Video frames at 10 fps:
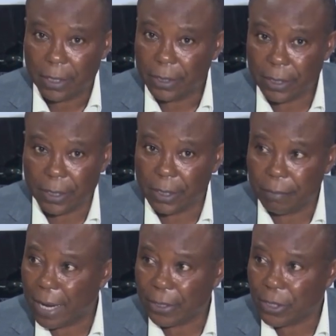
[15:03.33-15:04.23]
The
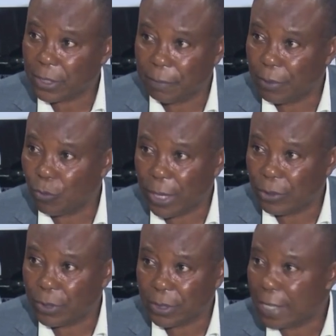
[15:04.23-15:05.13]
man just simply went
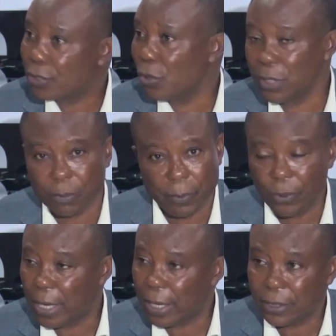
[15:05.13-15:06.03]
to his house, told his
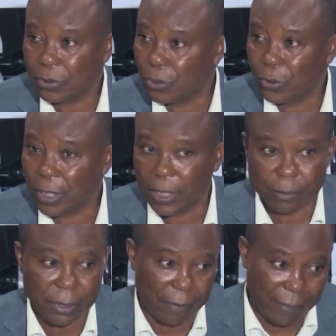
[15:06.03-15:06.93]
people that he's going to kill
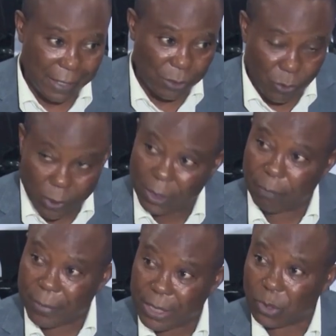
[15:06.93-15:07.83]
himself, that his only
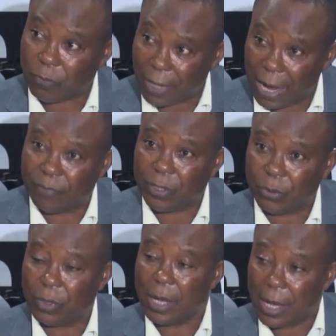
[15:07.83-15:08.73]
means of
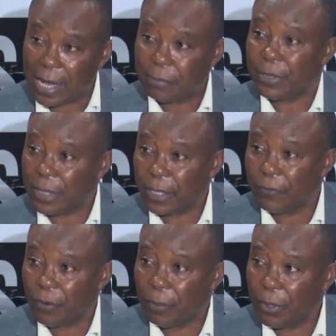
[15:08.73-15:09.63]
livelihood has been taken
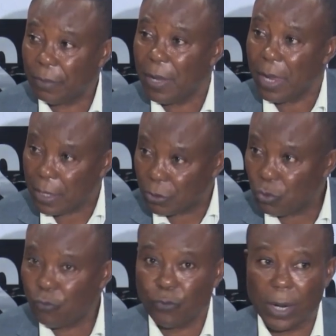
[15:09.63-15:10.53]
from him. He
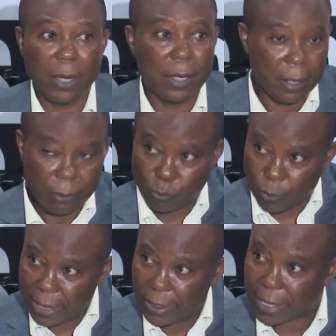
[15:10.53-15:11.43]
took fuel,
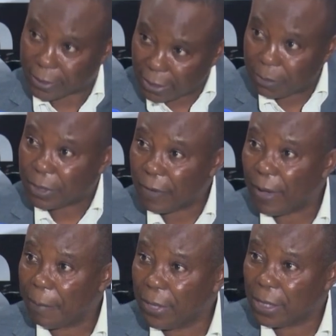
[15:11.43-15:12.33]
went there, set himself
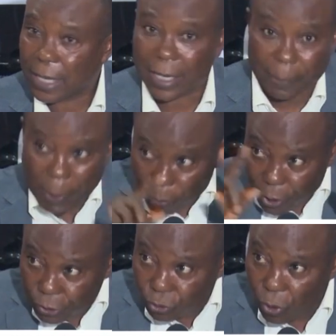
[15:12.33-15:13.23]
ablaze, and the people
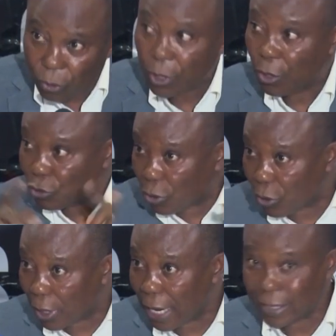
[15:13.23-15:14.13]
he told
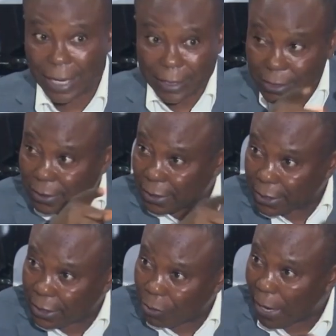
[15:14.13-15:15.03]
others that this is the
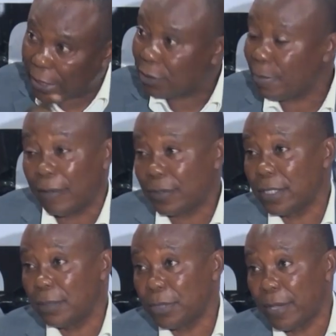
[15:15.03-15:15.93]
reason why this man
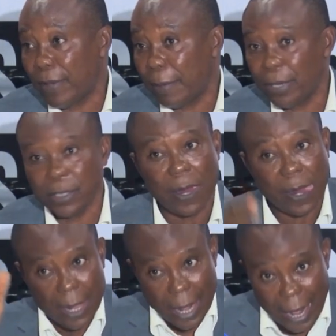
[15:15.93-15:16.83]
set himself ablaze,
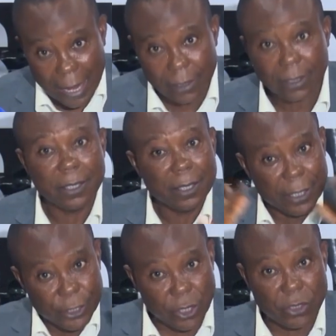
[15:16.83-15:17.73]
and
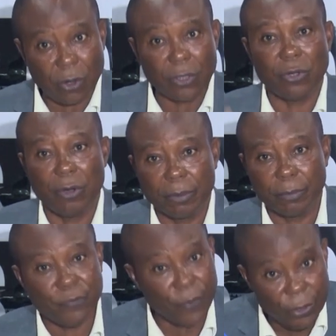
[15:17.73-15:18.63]
he just caught on.
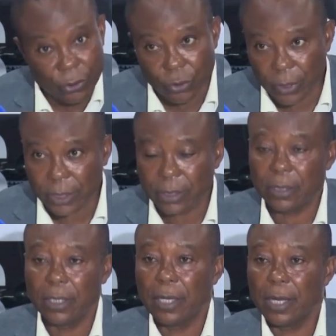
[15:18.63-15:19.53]
Before you knew it,
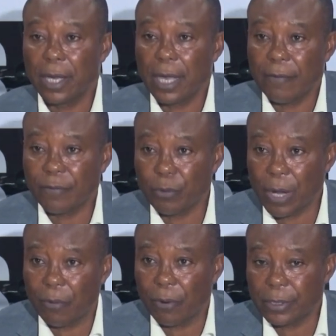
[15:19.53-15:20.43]

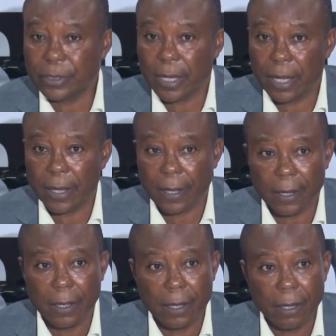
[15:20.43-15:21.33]
everywhere was
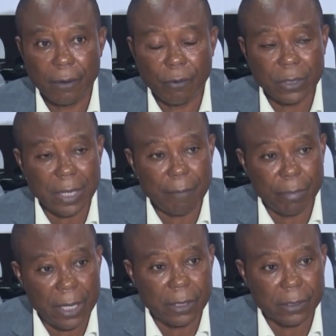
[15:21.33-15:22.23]

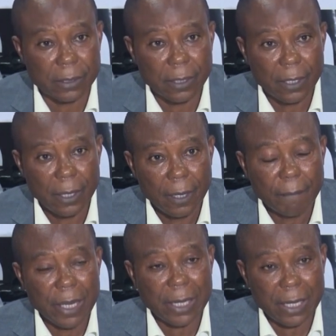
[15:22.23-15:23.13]
ablaze.
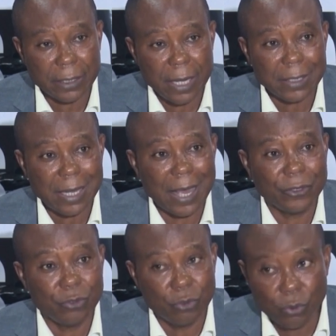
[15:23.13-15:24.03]
But Nigerians are
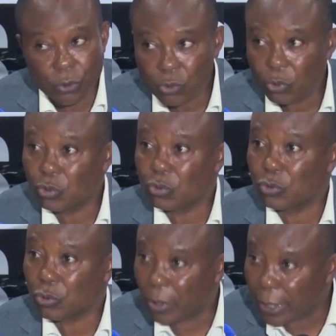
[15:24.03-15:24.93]
used to
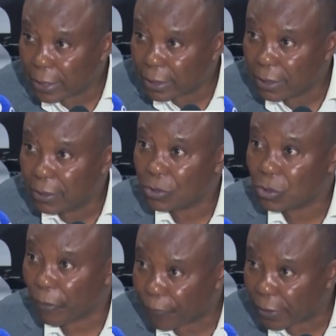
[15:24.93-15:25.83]
tolerating
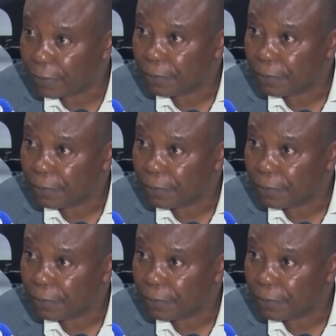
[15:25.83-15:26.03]
suffering.